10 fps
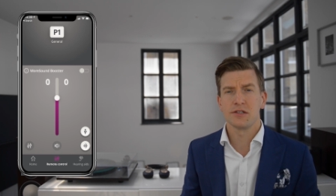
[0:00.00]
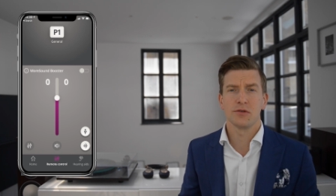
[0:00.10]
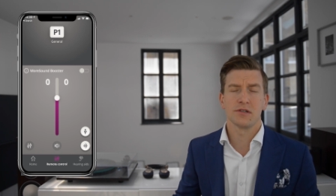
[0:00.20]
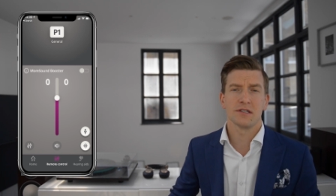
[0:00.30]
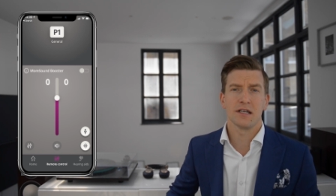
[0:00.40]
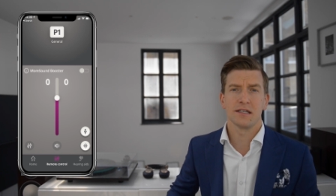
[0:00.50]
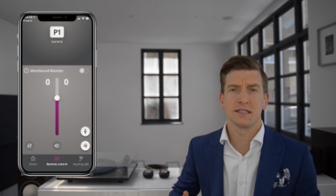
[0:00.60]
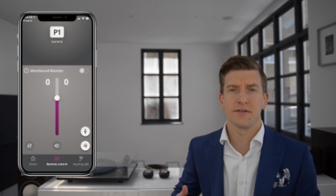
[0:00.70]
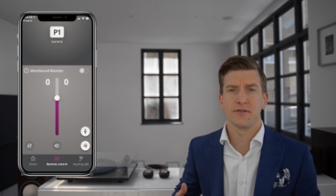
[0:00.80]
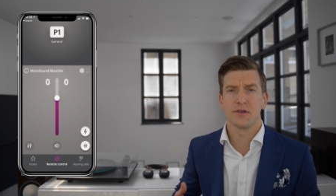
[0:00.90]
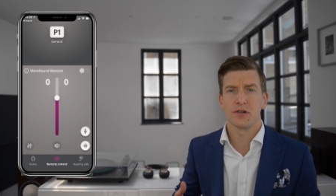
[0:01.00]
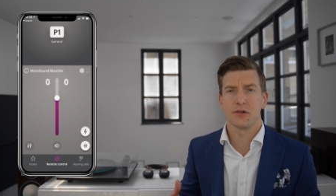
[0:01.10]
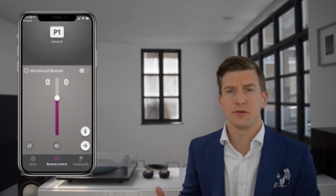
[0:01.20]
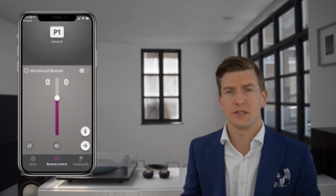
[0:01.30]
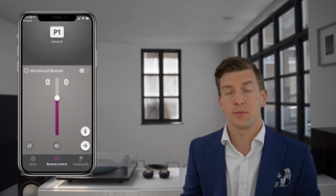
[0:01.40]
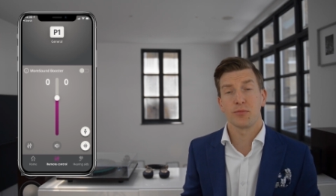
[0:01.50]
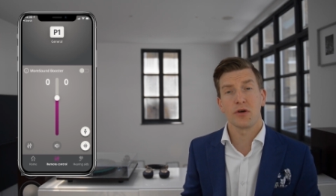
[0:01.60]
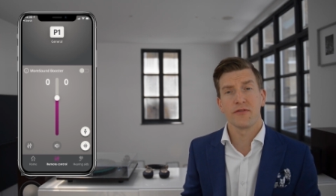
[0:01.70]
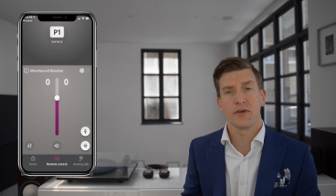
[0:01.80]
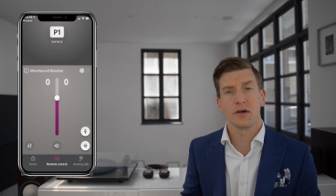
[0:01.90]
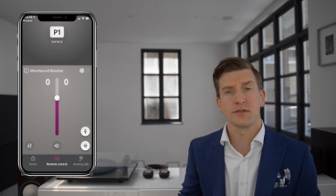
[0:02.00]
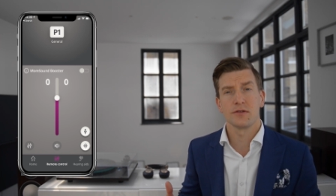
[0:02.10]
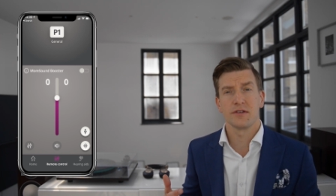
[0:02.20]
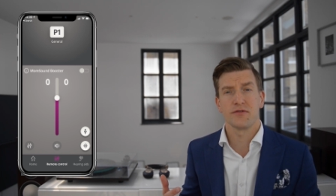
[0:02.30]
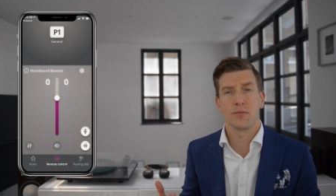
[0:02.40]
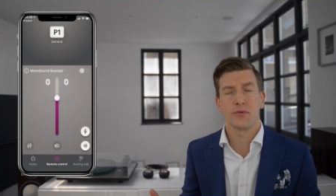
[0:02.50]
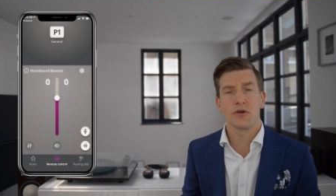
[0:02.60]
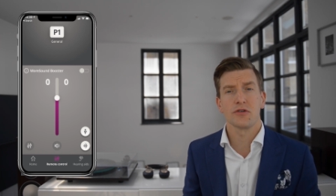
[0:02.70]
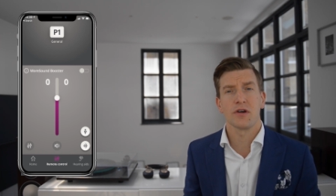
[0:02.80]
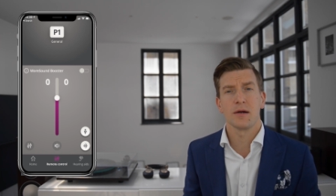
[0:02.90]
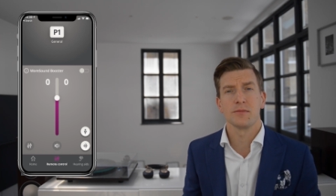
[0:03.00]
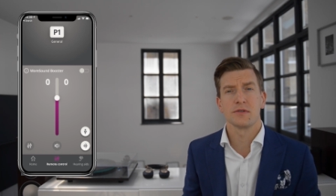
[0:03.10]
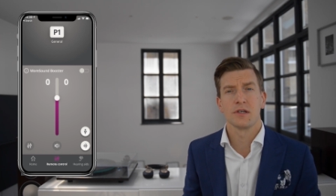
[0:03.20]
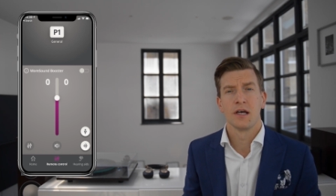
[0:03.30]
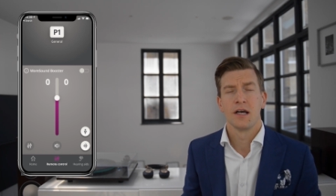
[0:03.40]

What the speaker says: You can select different acoustic profiles, so different programs.